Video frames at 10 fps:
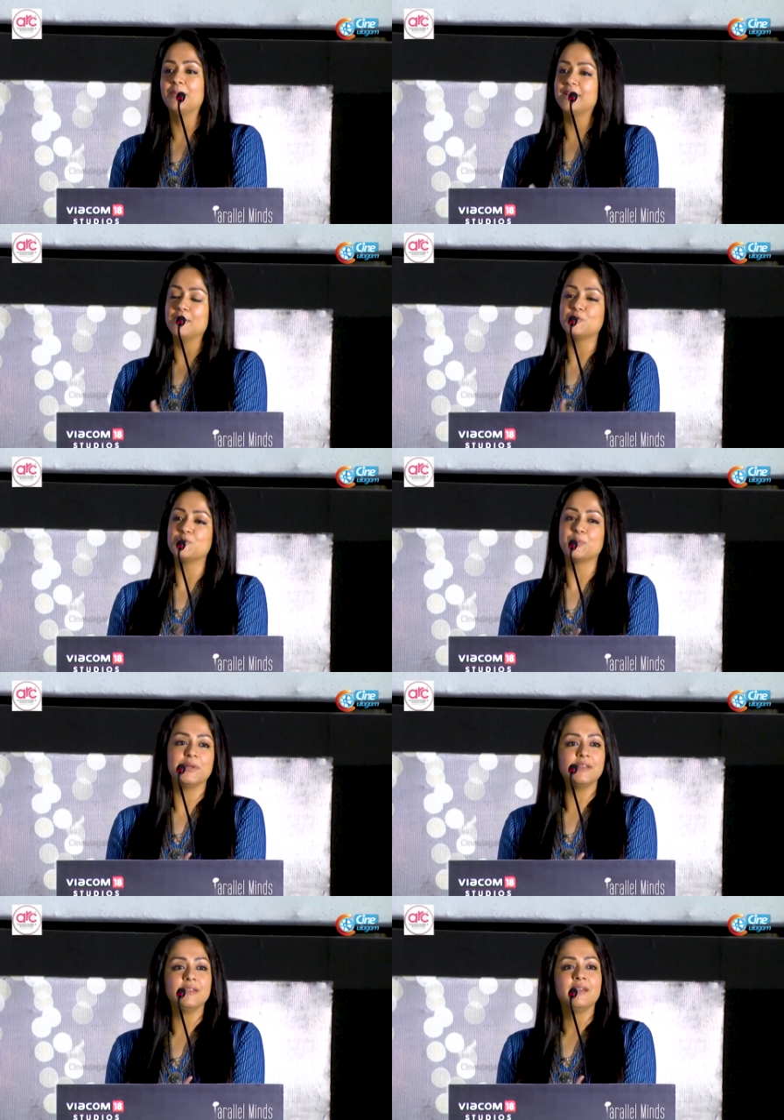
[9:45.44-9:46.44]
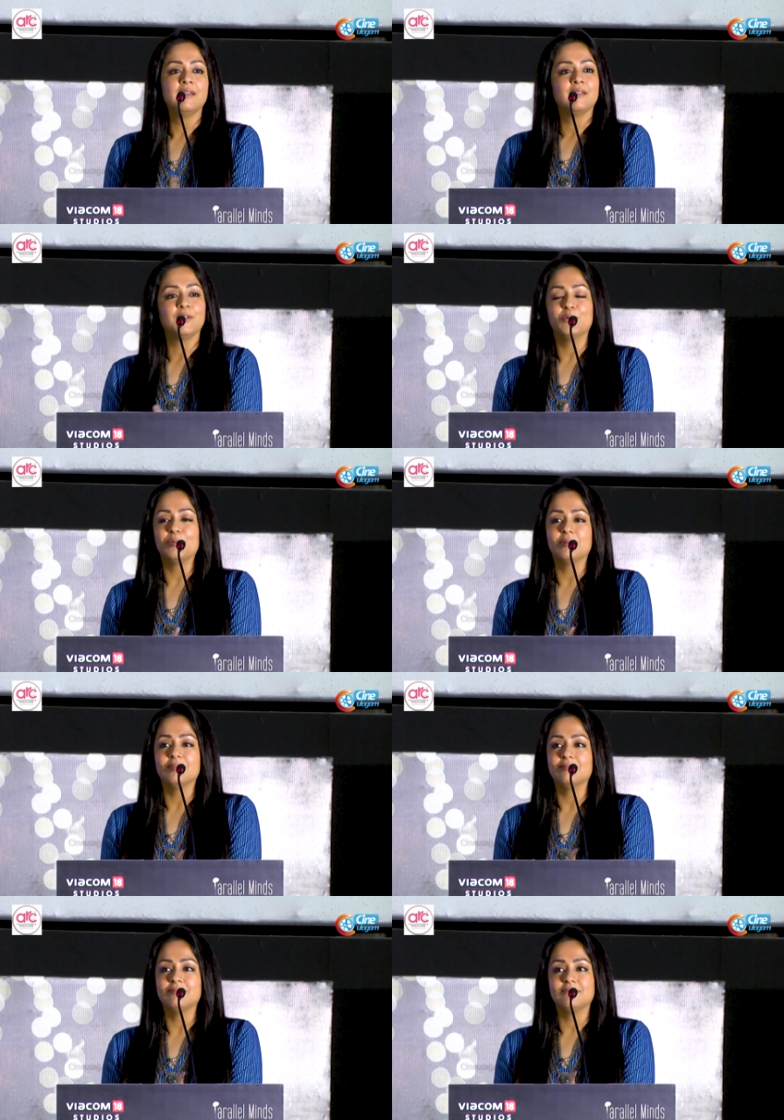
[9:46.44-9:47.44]
they used to be, you know,
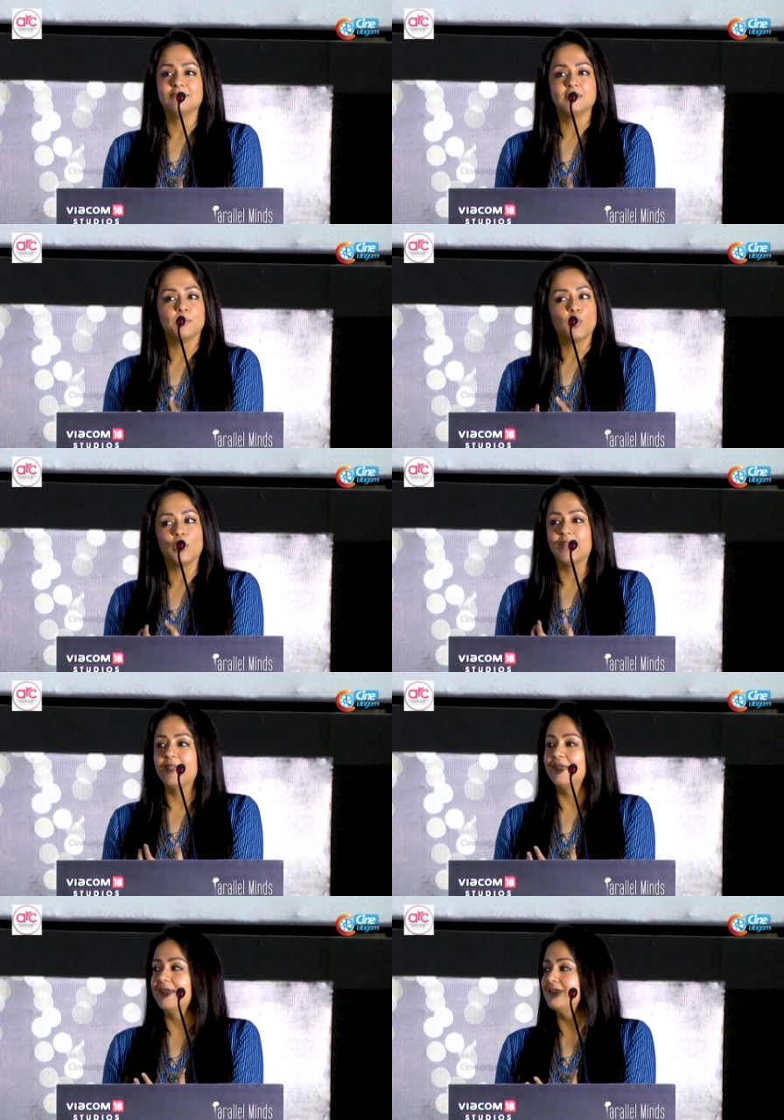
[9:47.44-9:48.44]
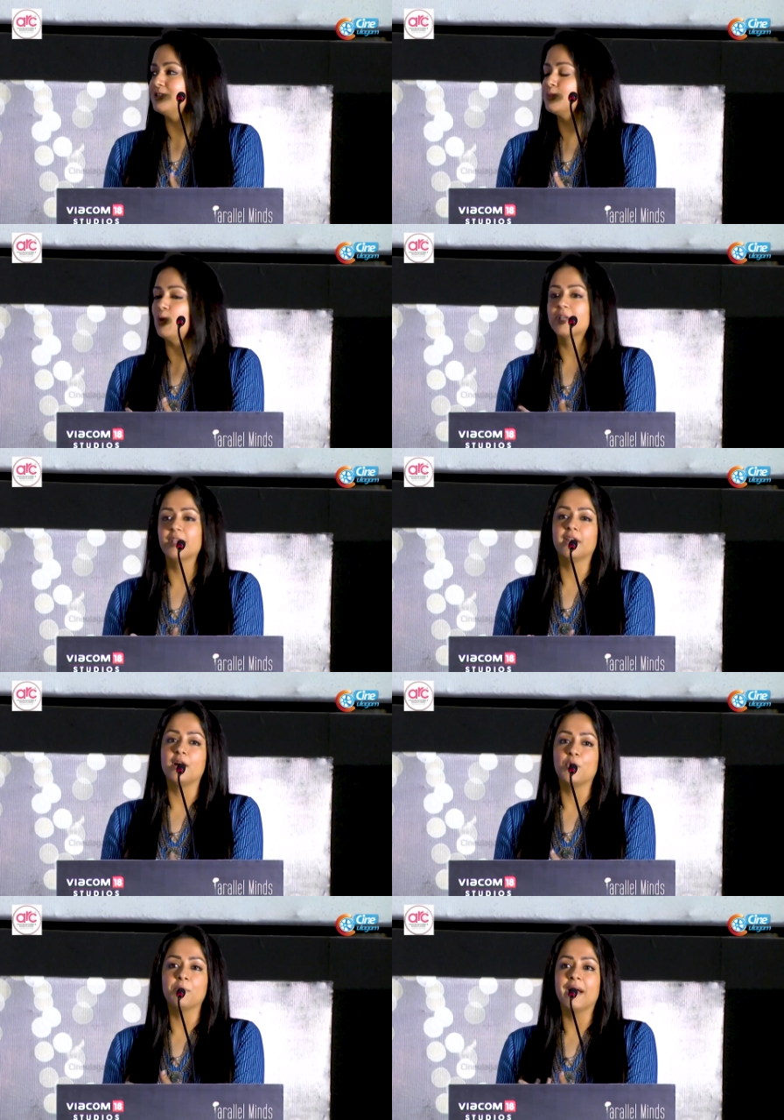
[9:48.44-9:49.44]
um, supporting and just walking
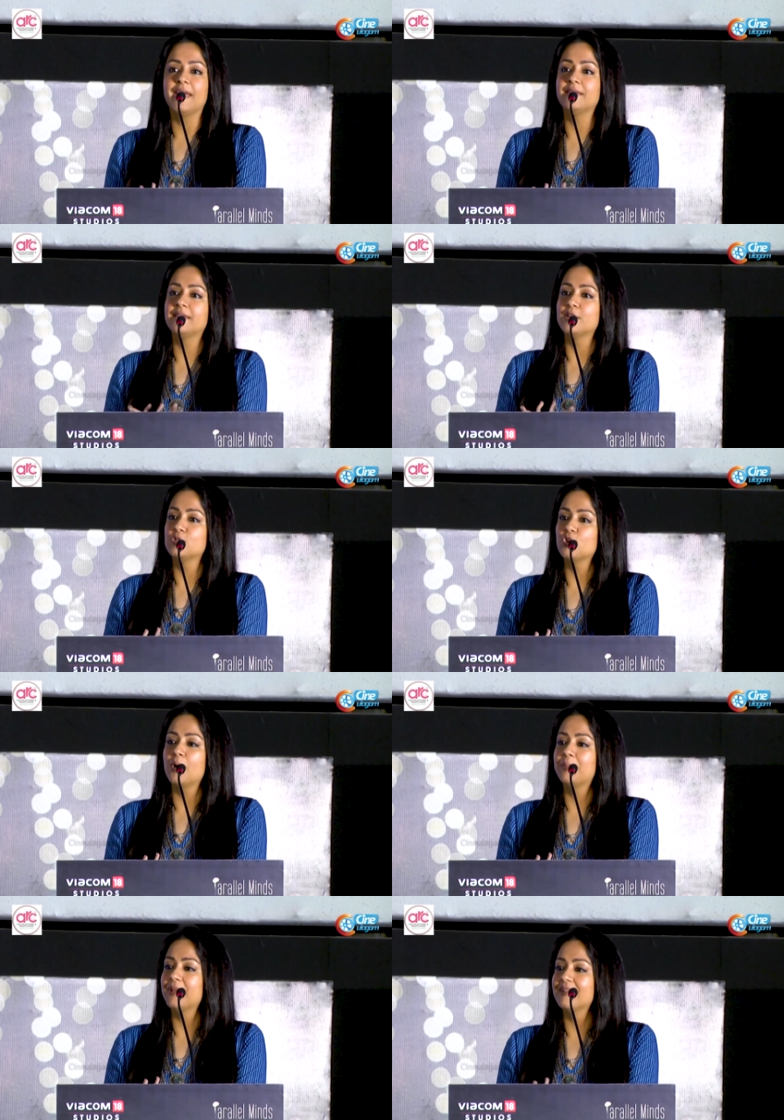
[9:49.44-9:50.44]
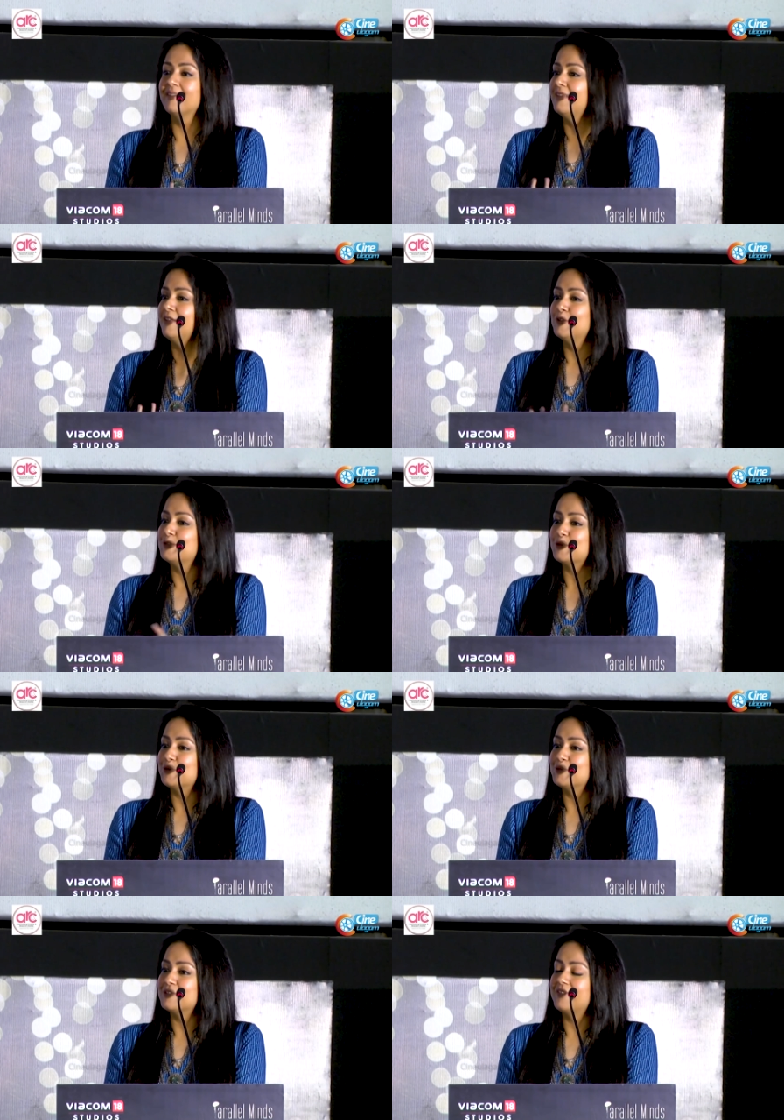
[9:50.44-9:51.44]
around, buying things, shopping. So
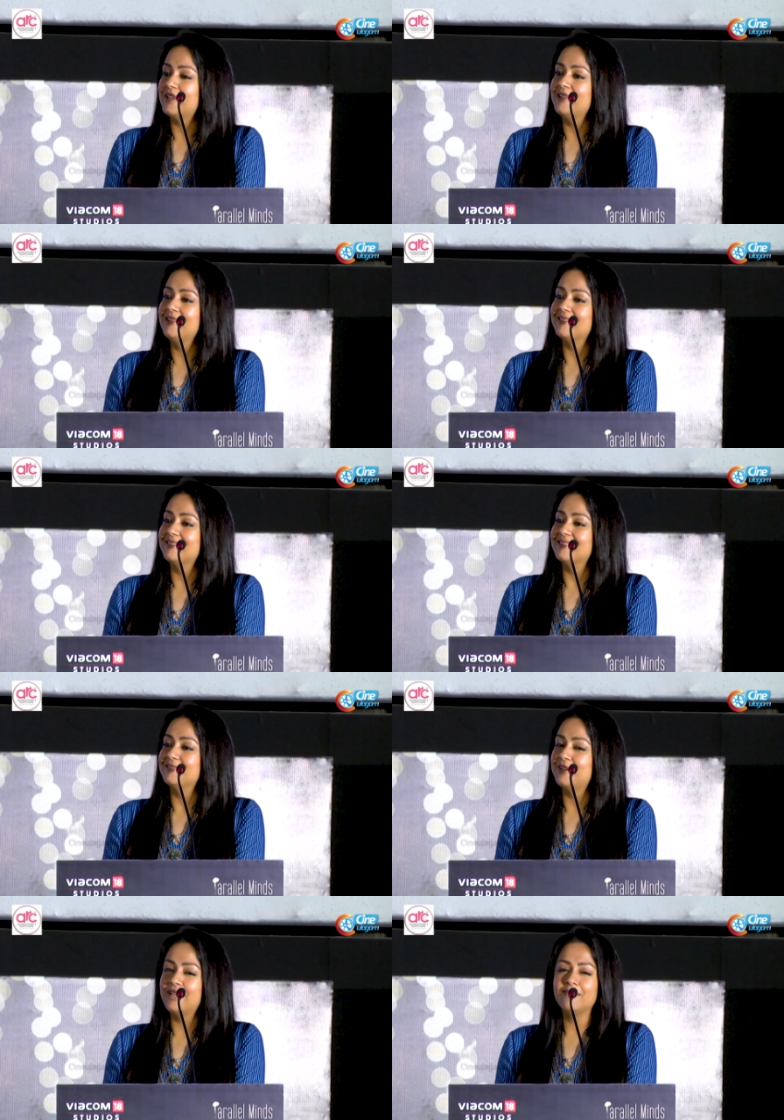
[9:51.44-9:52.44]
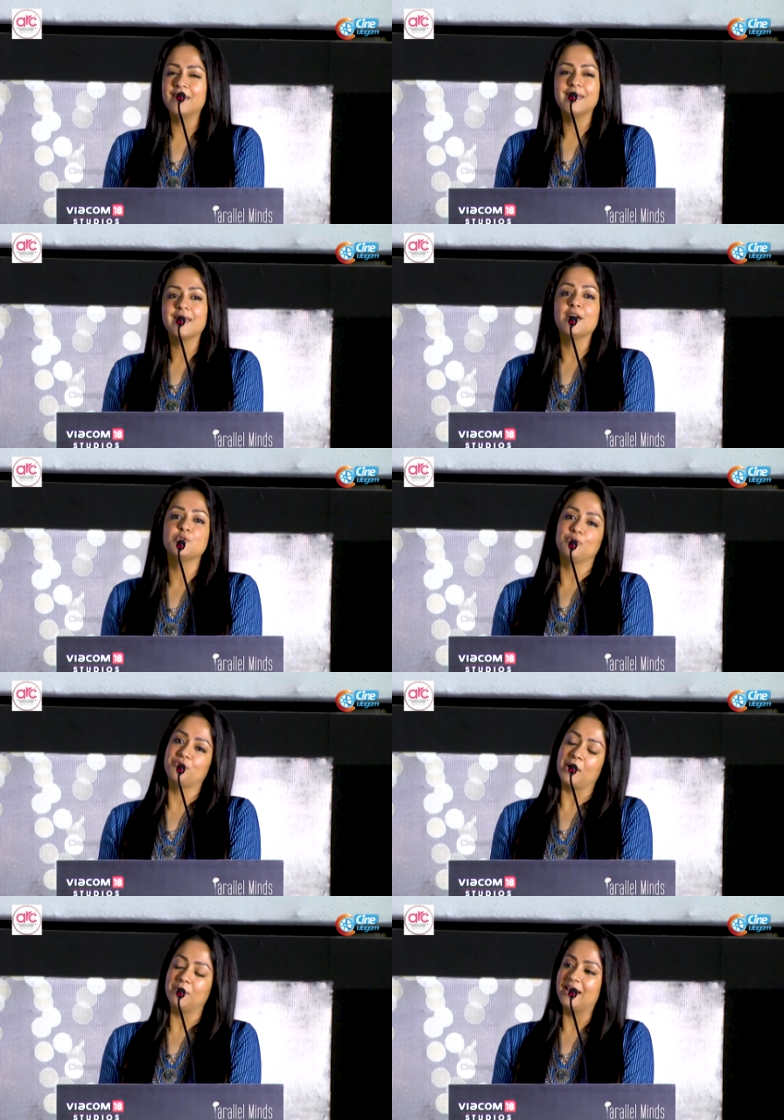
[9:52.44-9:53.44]
it was a very, uh, very, very casual
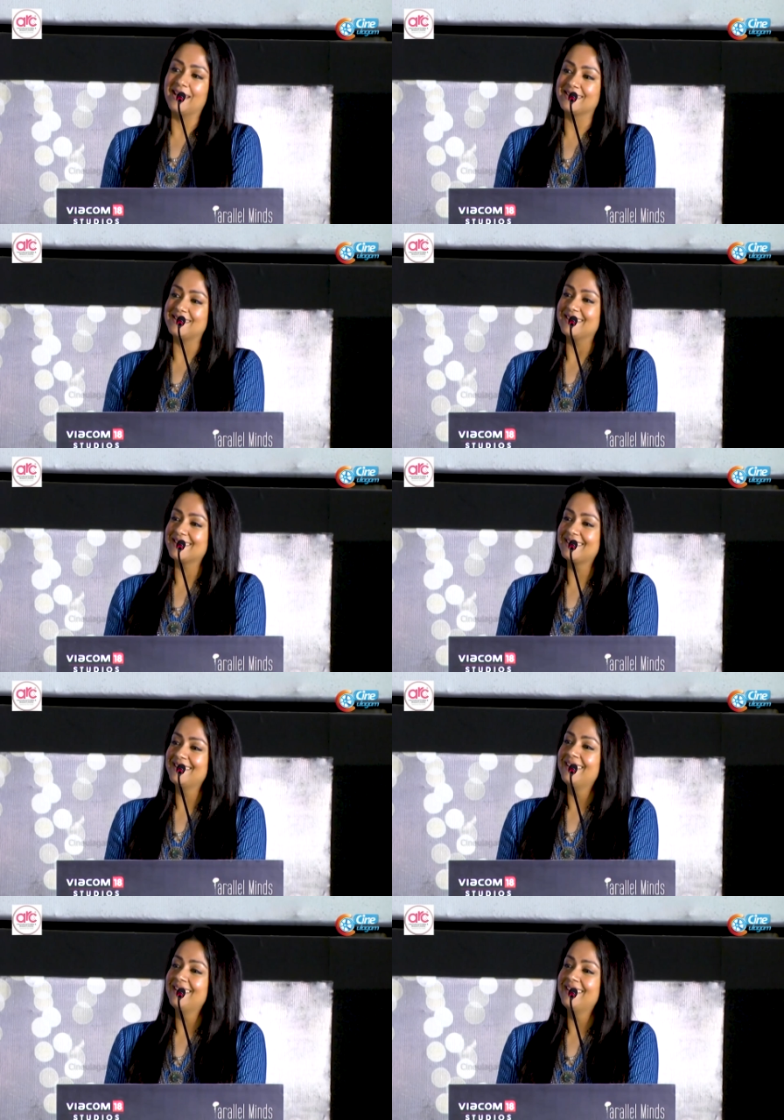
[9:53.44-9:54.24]
family-like set.